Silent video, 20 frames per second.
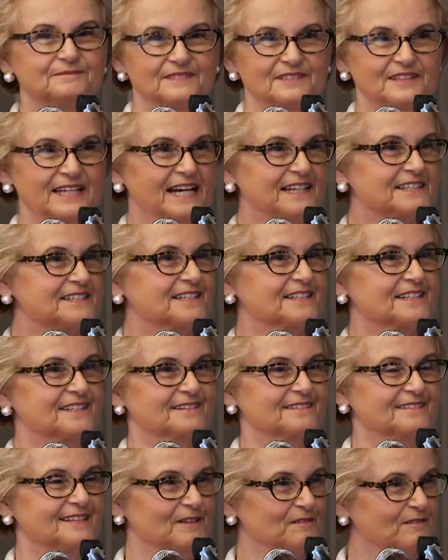
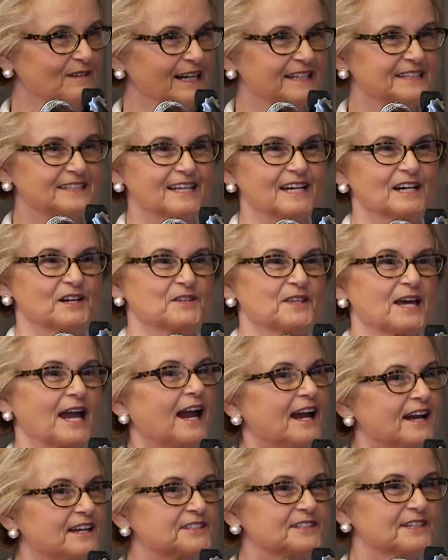That's right there,
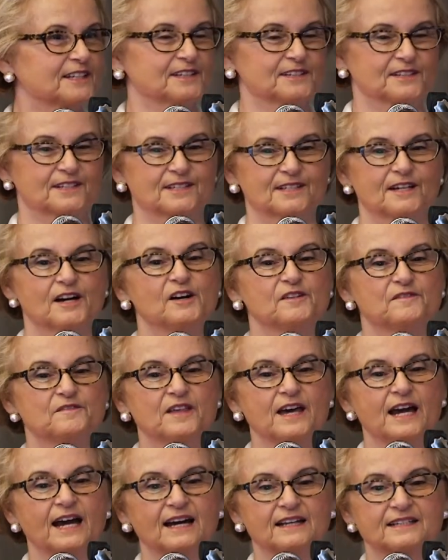the essence of
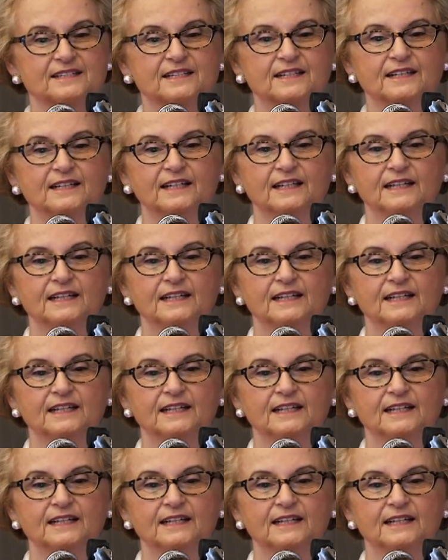that.